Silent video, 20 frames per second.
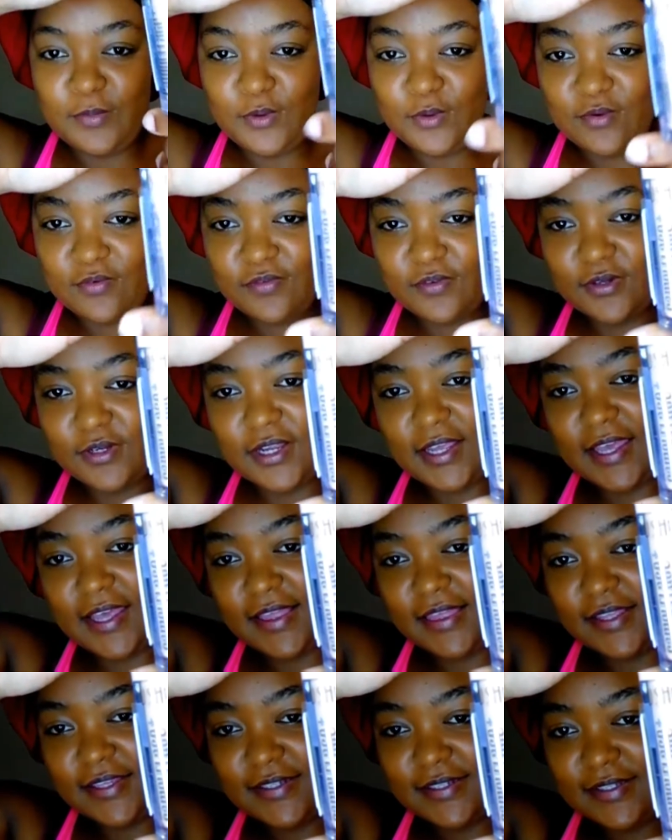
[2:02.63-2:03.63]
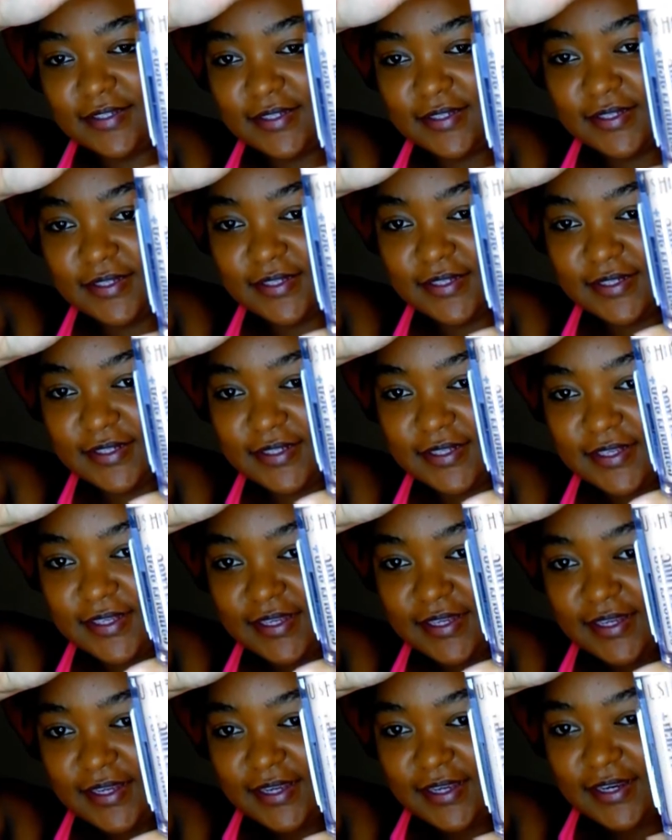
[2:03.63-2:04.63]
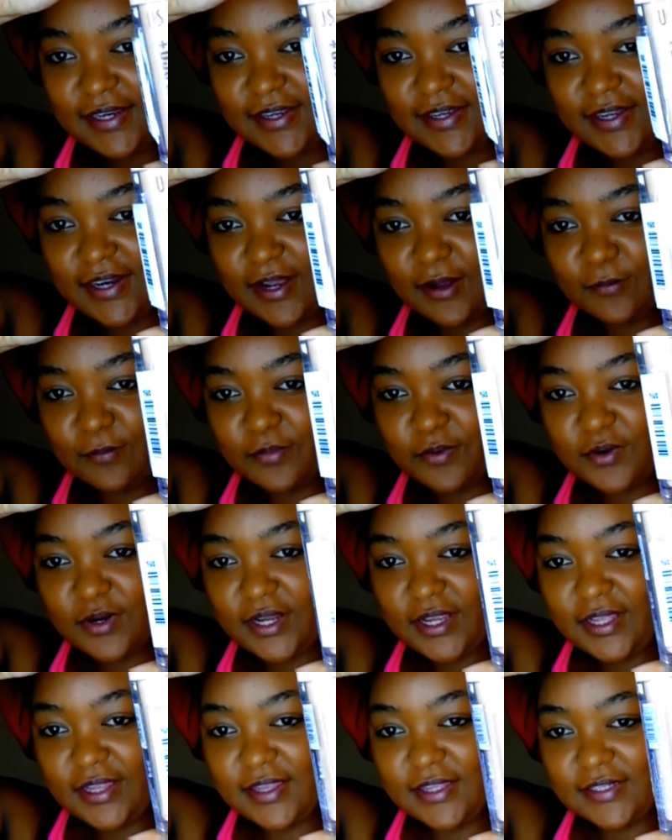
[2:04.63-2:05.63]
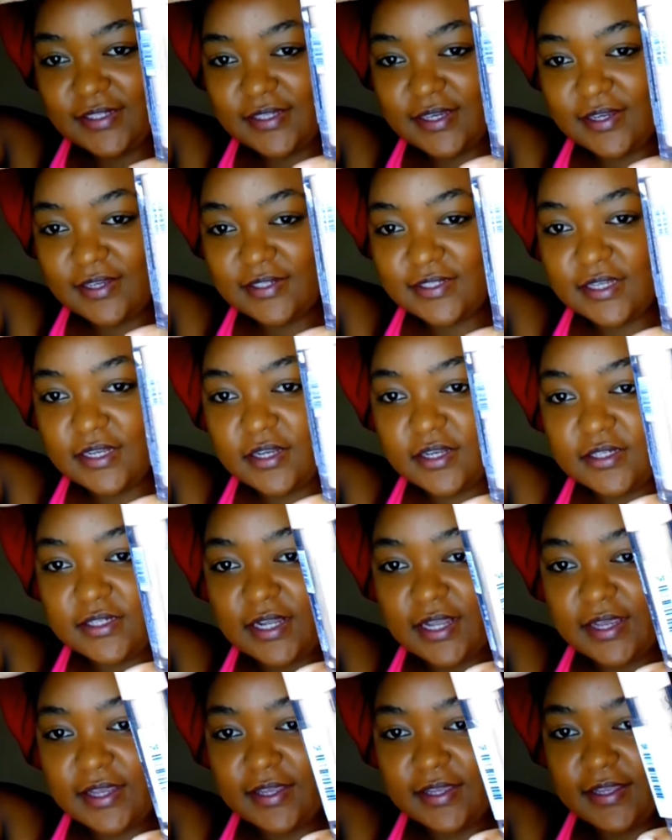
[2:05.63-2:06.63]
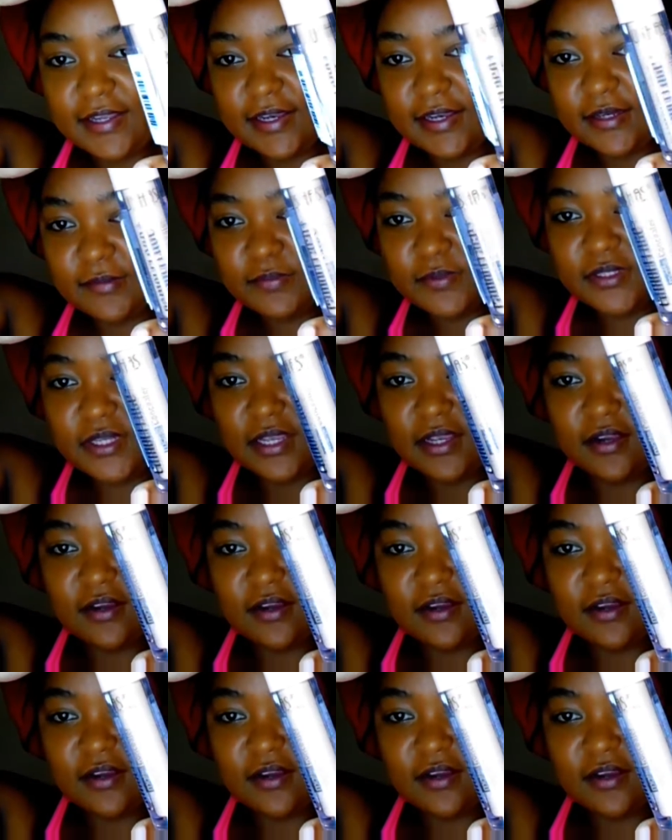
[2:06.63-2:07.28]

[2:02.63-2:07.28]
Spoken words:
beautiful. Look at this. Look at how pretty this looks. It looks like a lipstick